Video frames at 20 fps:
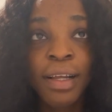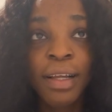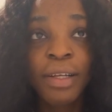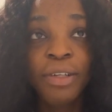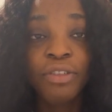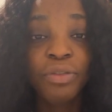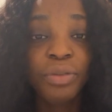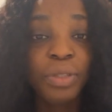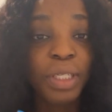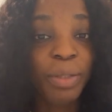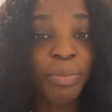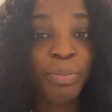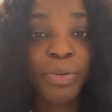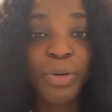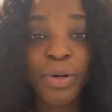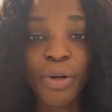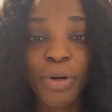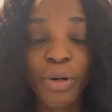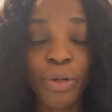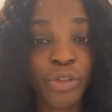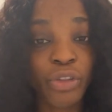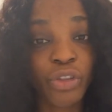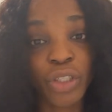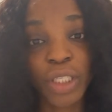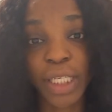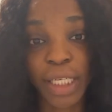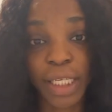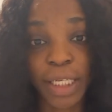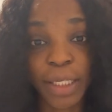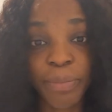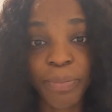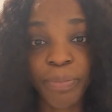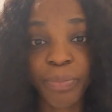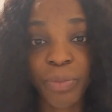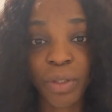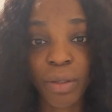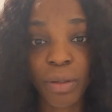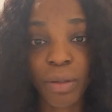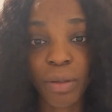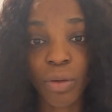trip or journey
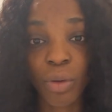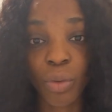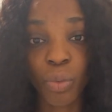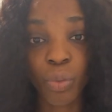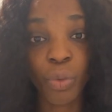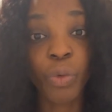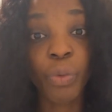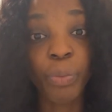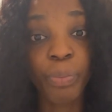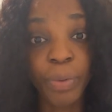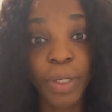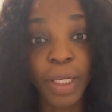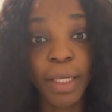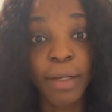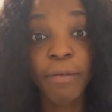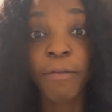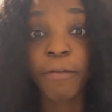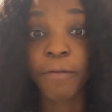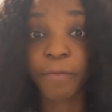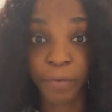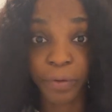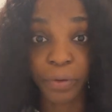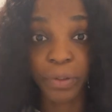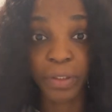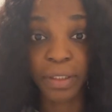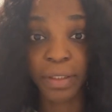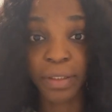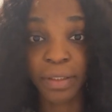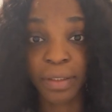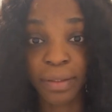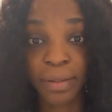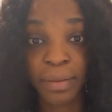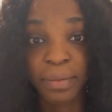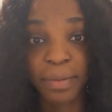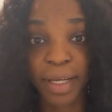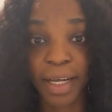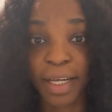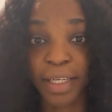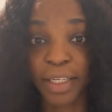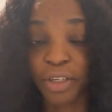will be fun
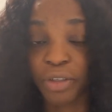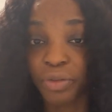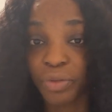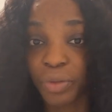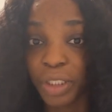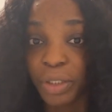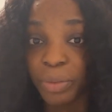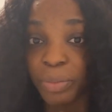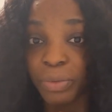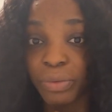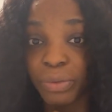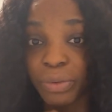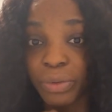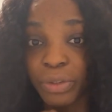and enjoyable.